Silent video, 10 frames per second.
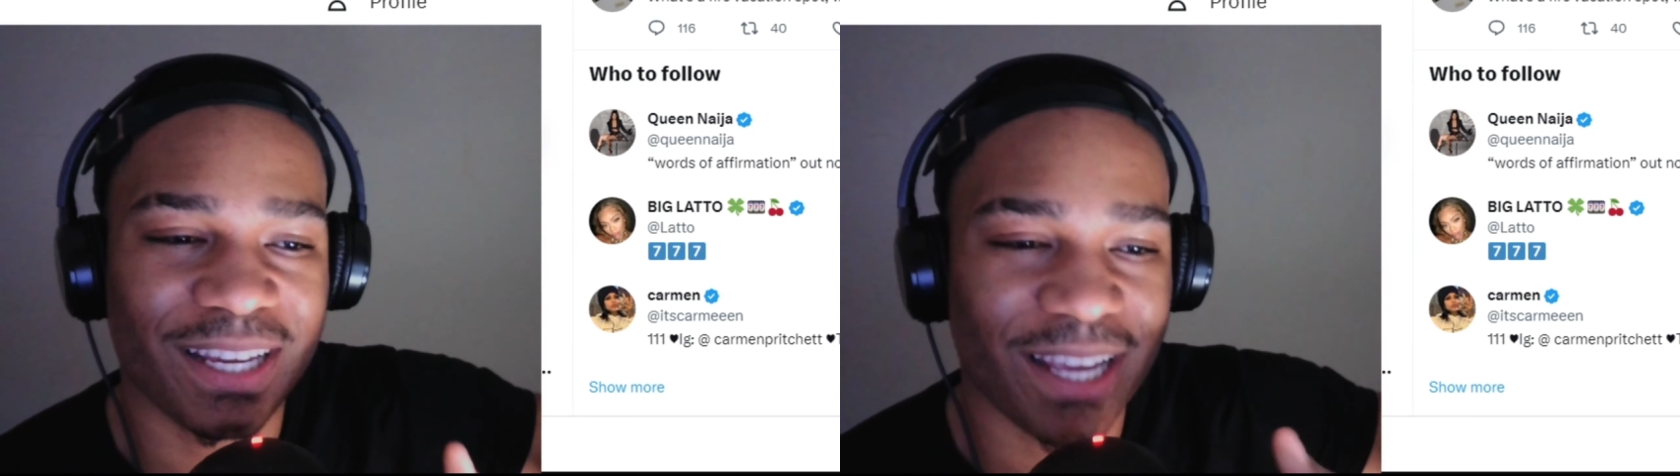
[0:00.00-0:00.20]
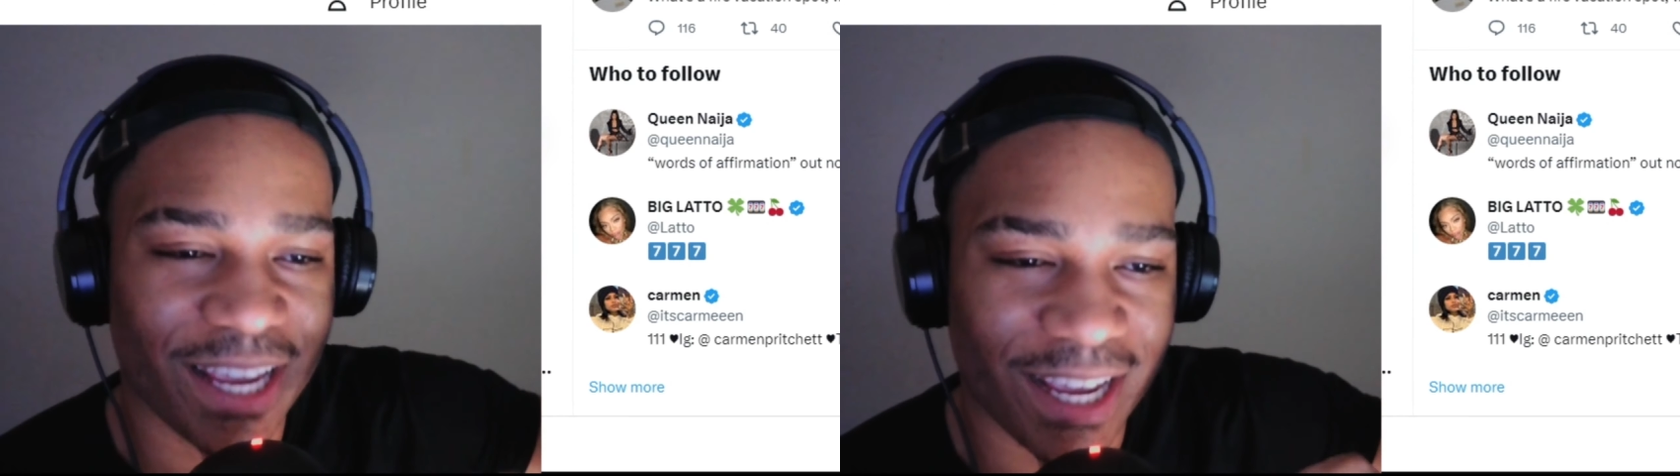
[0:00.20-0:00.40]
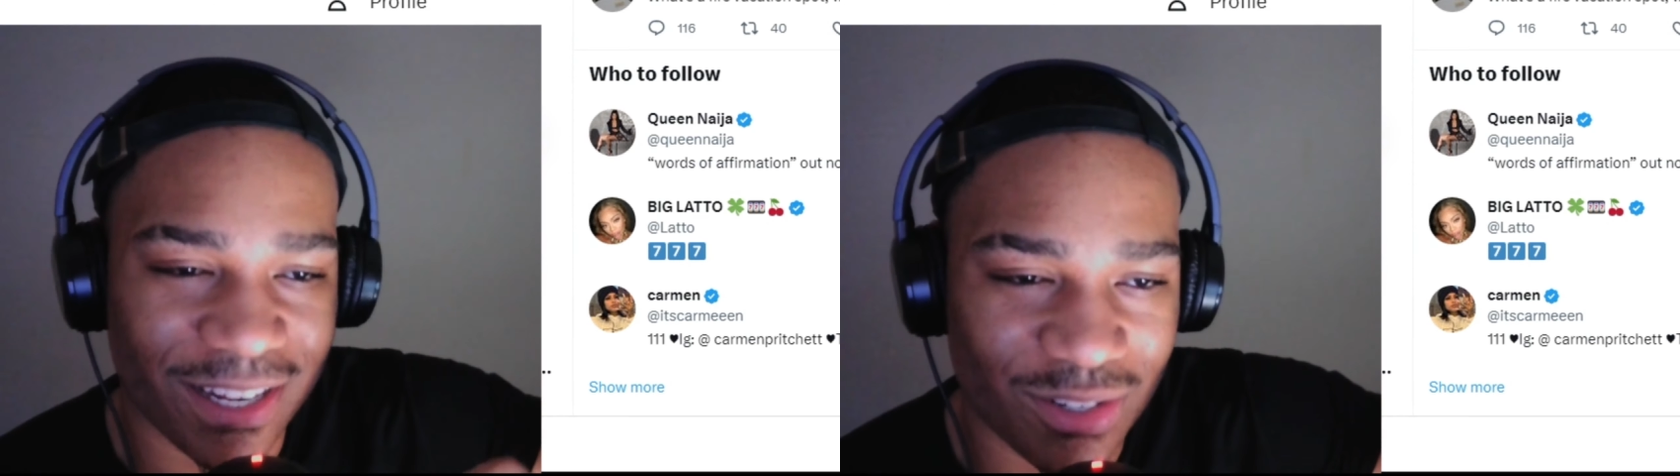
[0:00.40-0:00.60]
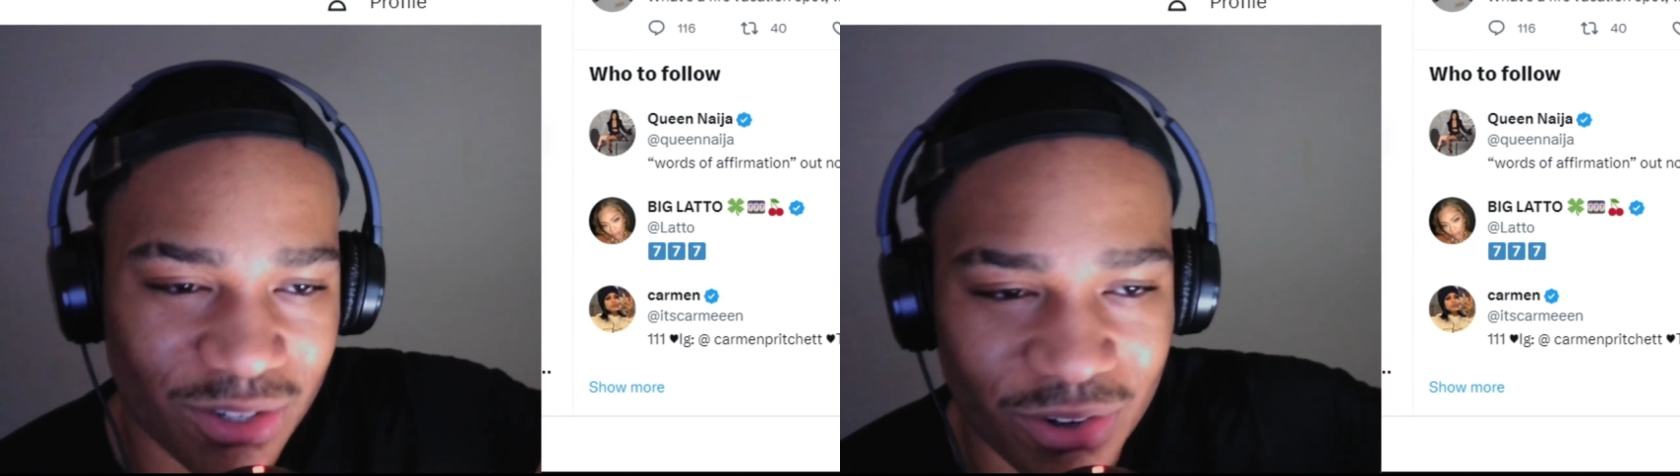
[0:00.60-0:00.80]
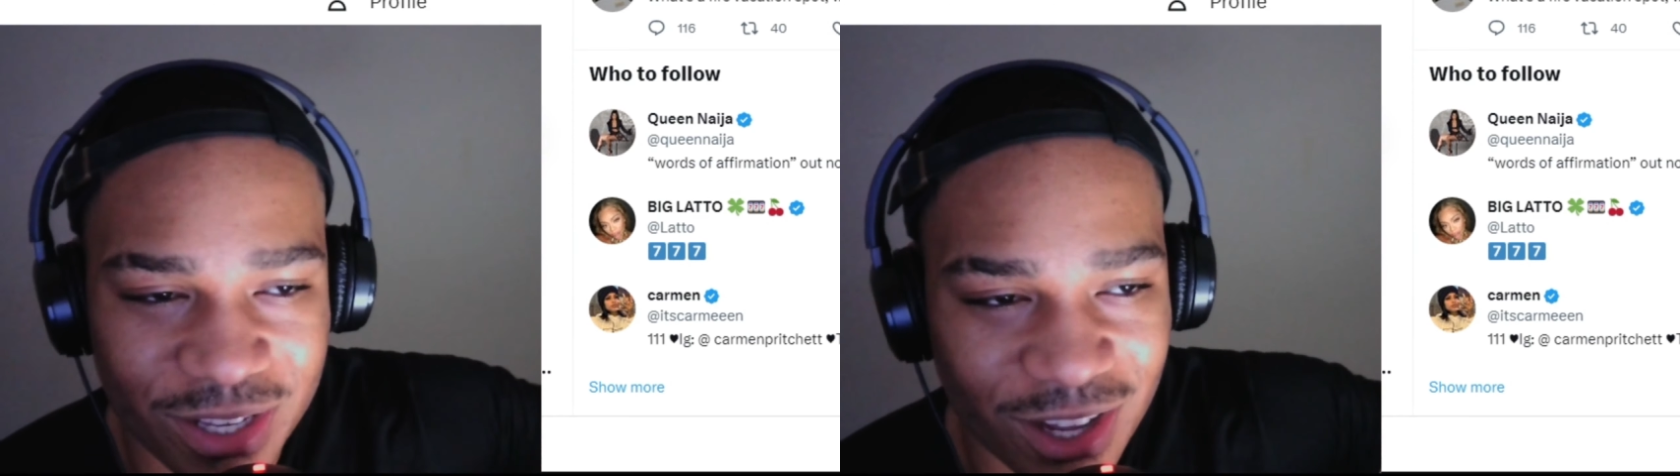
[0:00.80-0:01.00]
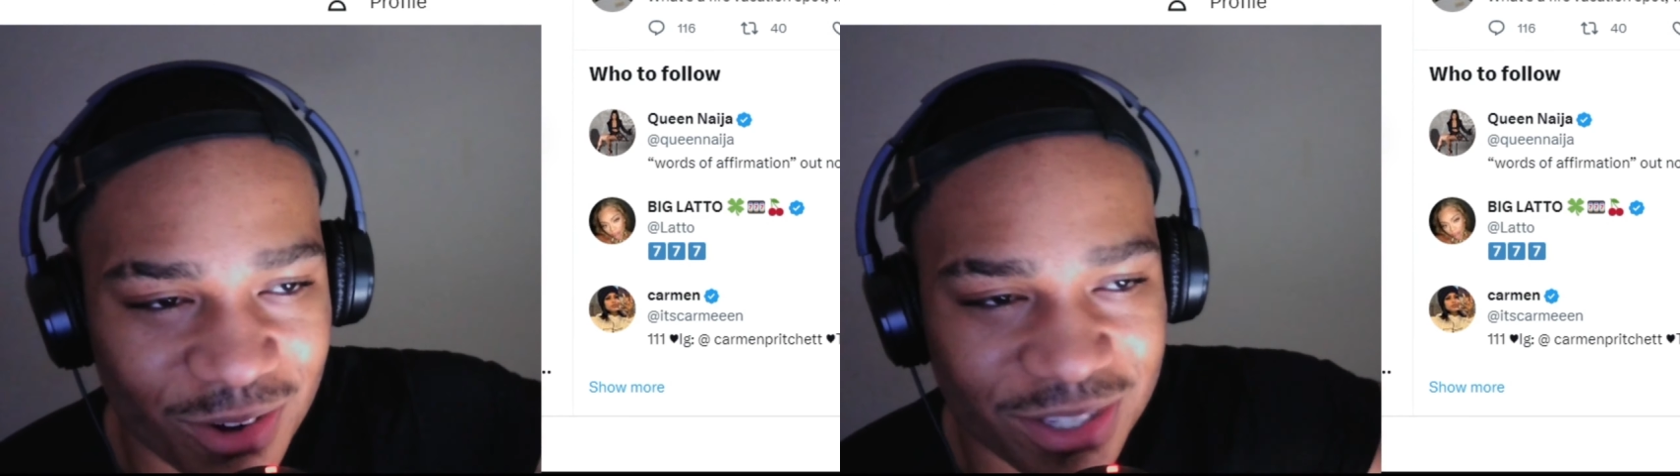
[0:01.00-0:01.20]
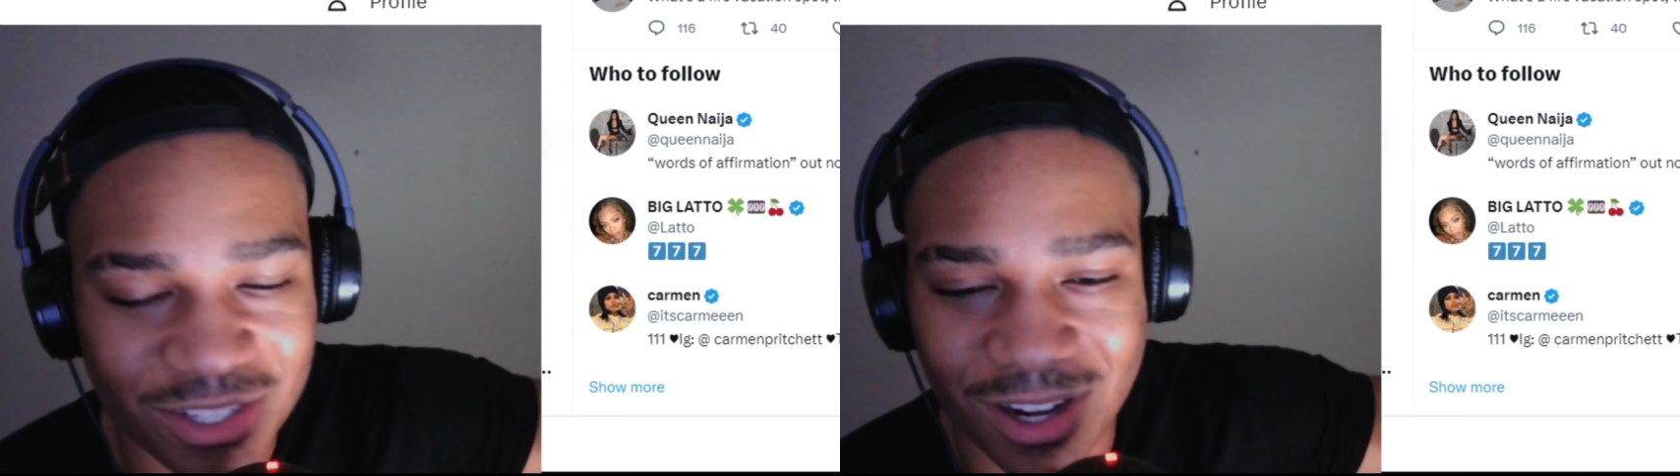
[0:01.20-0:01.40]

And you know he always talking